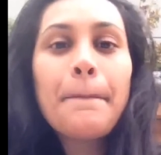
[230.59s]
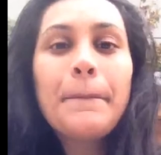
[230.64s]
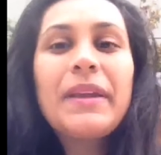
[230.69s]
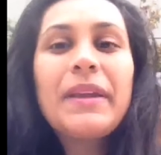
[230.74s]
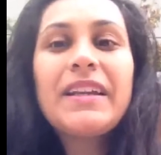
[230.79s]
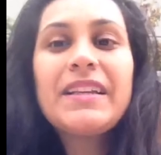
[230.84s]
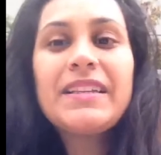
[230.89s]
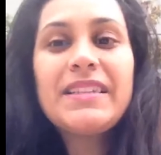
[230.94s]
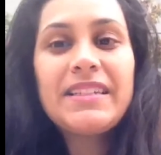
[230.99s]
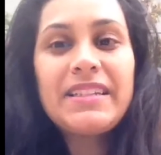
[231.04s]

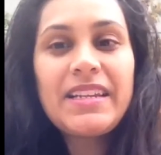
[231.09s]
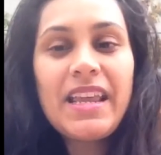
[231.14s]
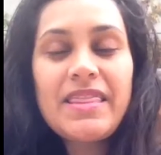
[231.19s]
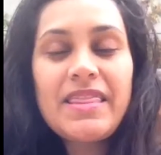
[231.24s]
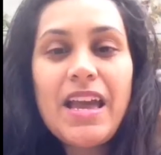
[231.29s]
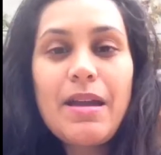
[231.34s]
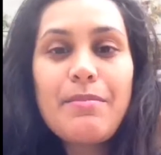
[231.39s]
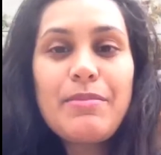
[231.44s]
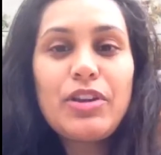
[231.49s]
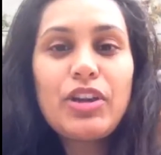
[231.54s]
because to
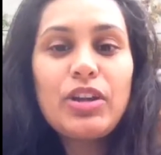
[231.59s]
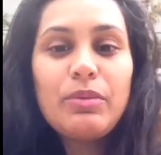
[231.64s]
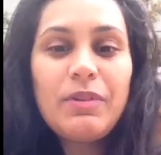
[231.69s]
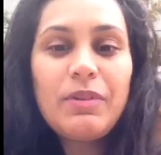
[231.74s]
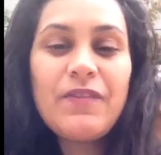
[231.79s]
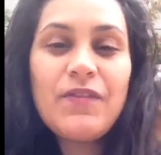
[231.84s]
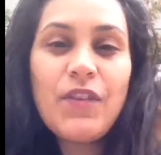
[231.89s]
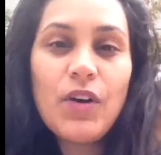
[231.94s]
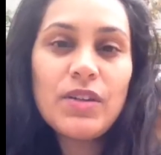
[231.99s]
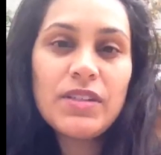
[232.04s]
them it could be
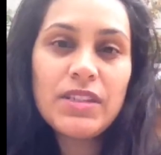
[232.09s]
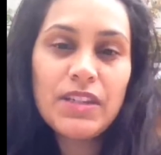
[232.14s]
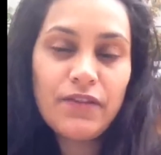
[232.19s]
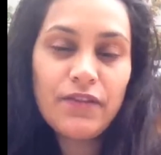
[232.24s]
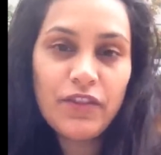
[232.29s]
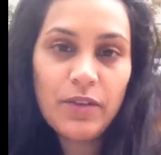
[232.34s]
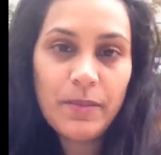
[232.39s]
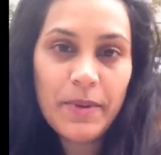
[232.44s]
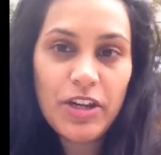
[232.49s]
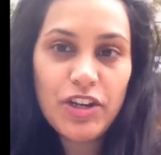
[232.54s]
false
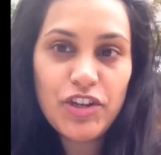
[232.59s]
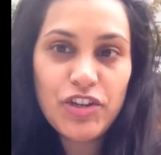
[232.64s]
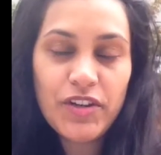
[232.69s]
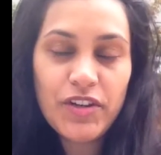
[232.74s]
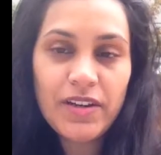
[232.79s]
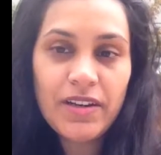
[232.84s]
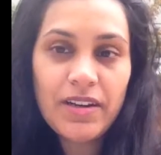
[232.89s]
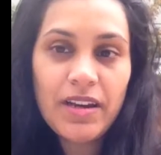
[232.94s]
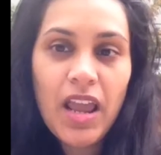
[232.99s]
information.